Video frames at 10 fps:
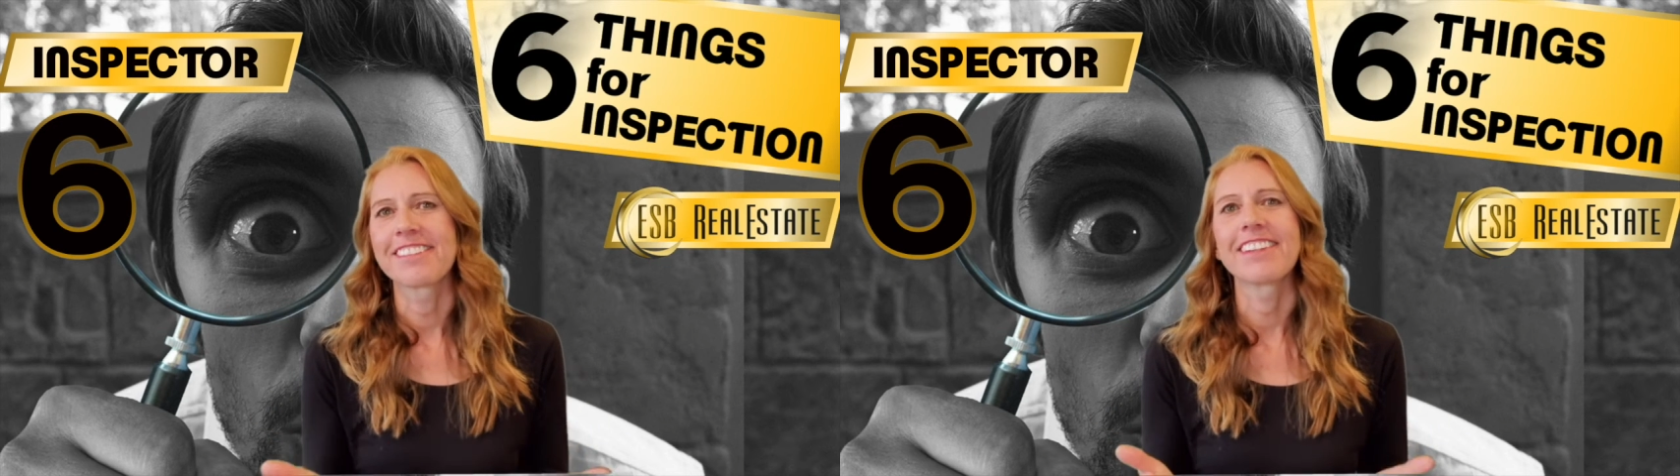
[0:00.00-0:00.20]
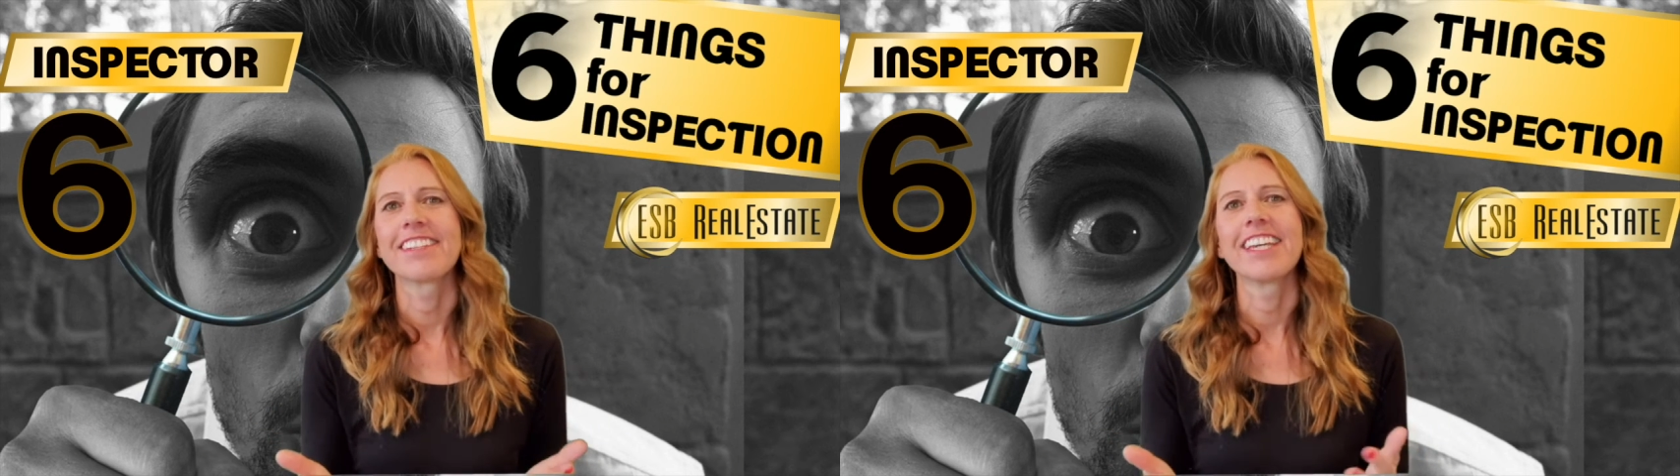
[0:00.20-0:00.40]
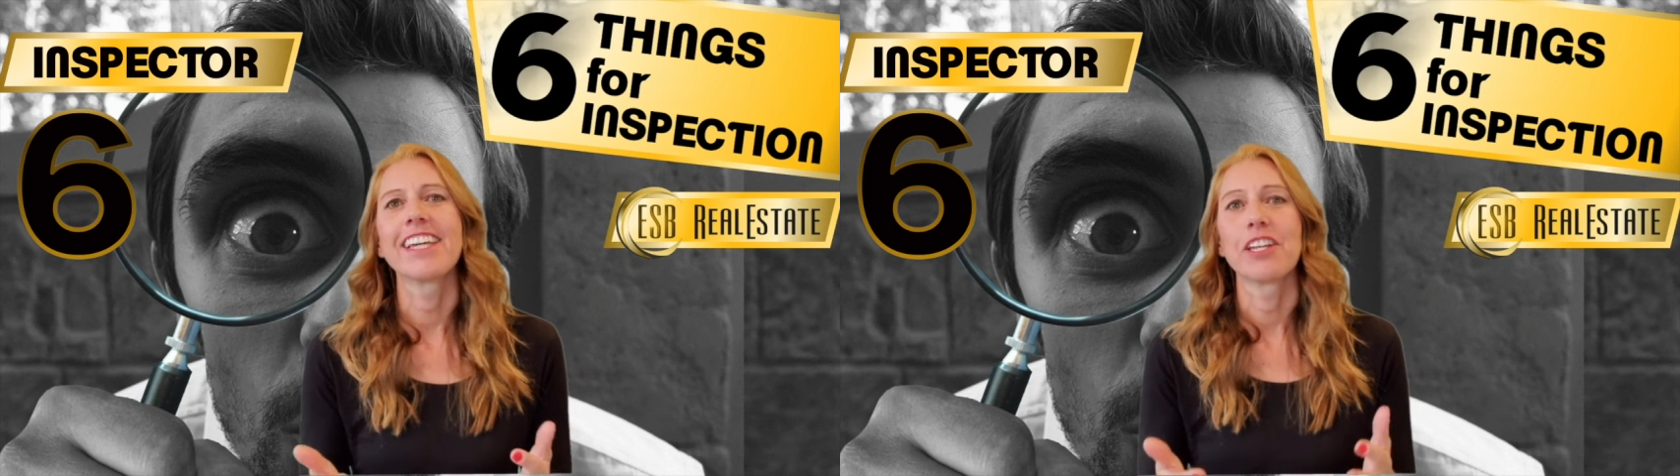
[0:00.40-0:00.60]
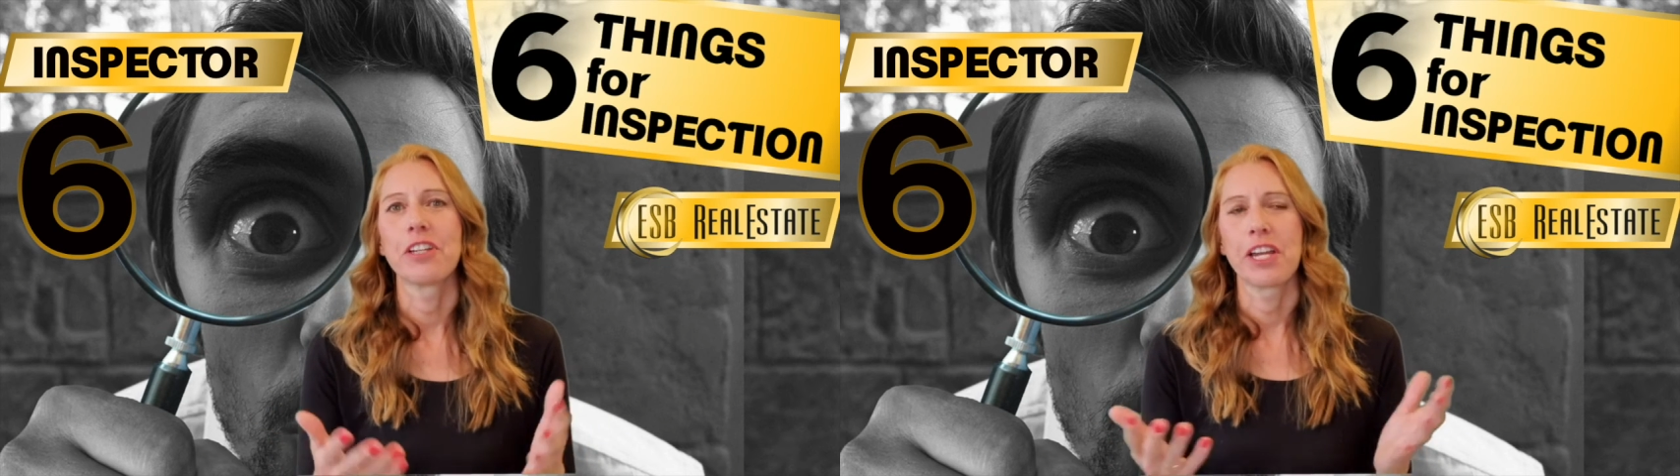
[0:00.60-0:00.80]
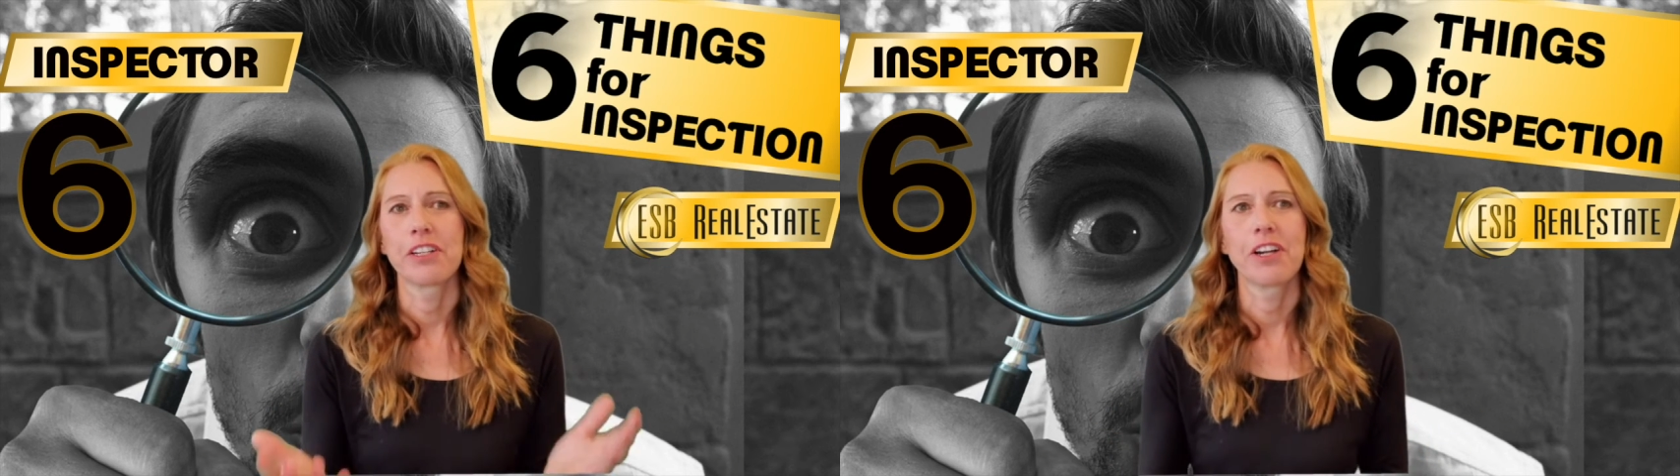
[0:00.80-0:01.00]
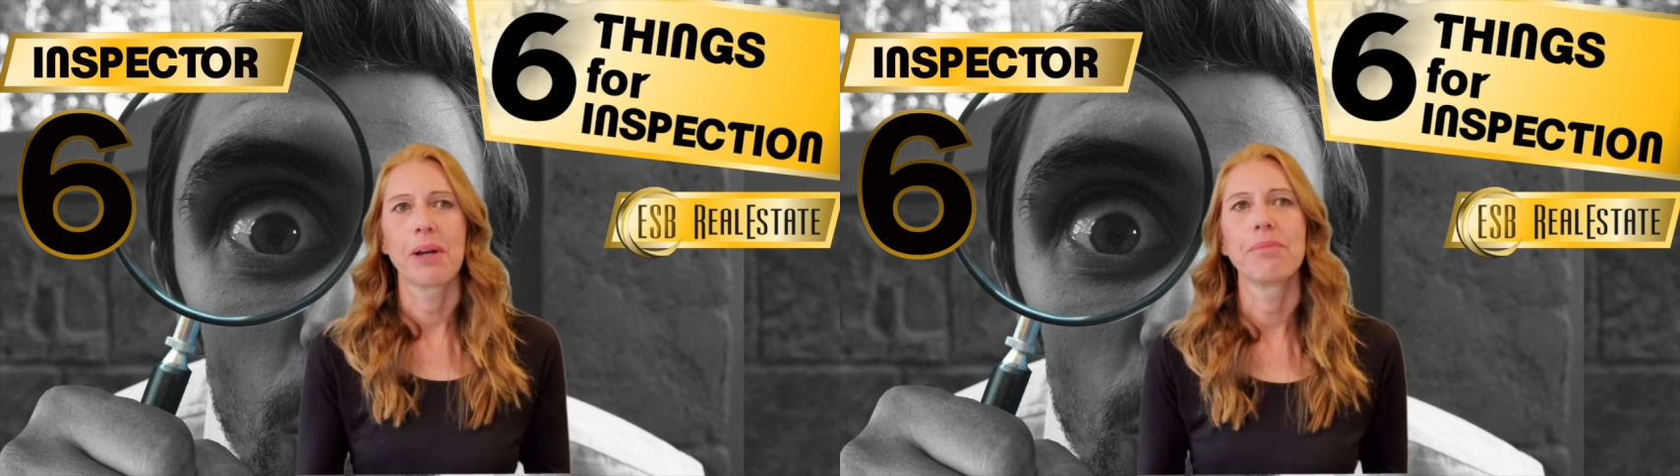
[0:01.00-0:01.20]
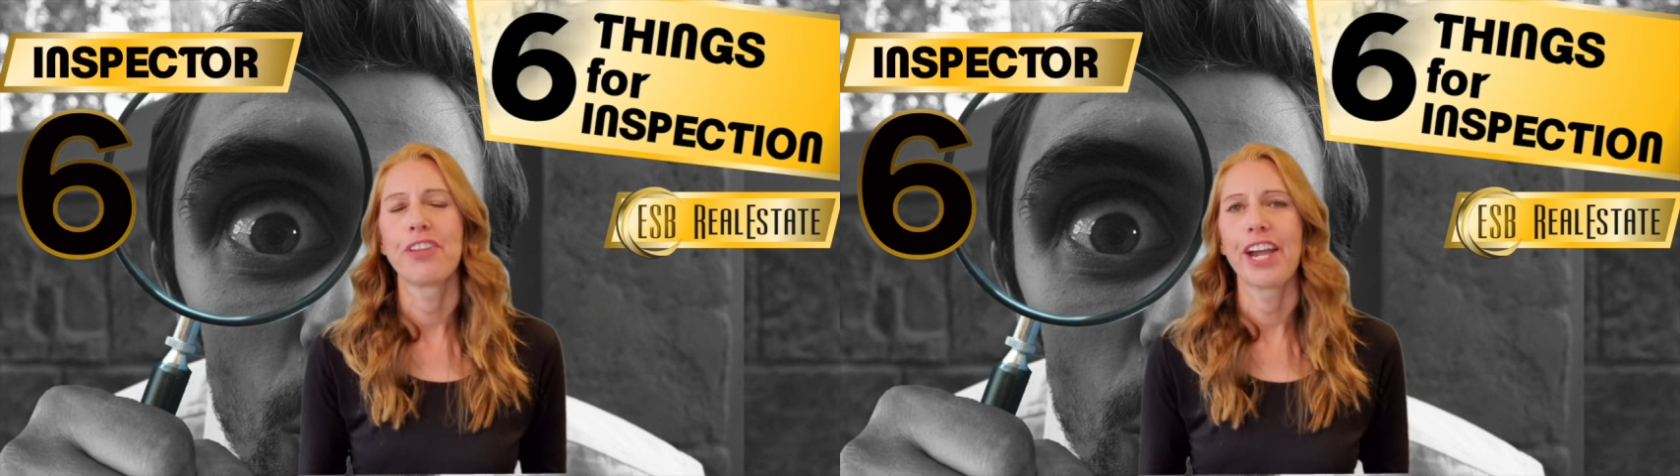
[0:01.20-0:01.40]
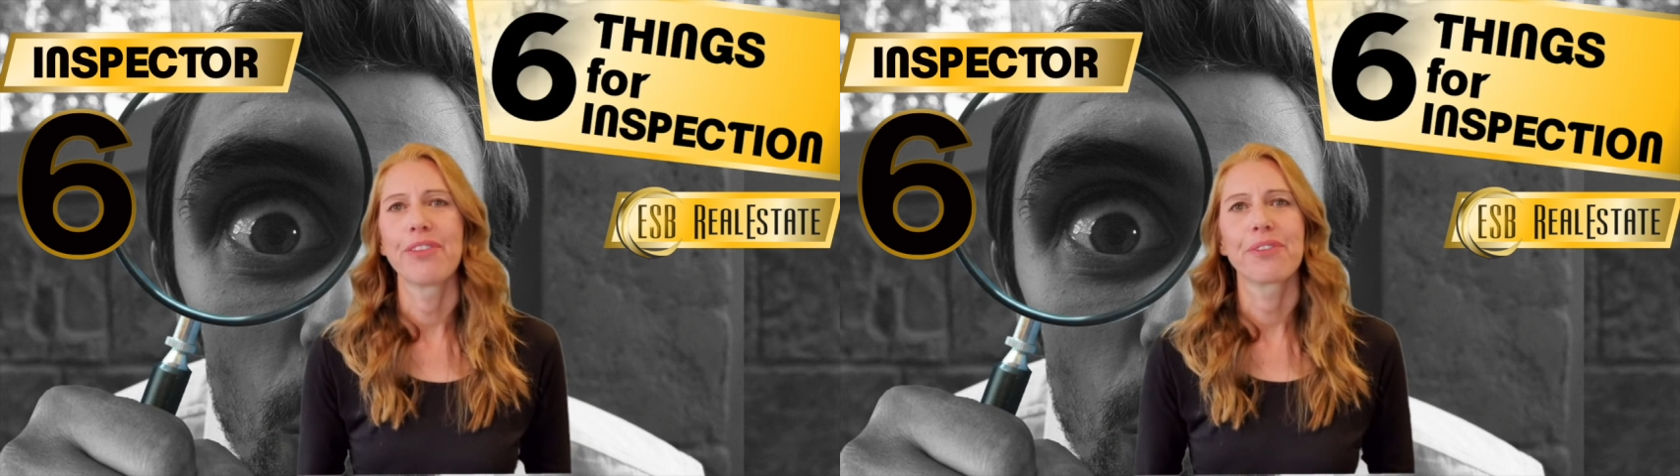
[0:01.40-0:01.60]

to leak and come down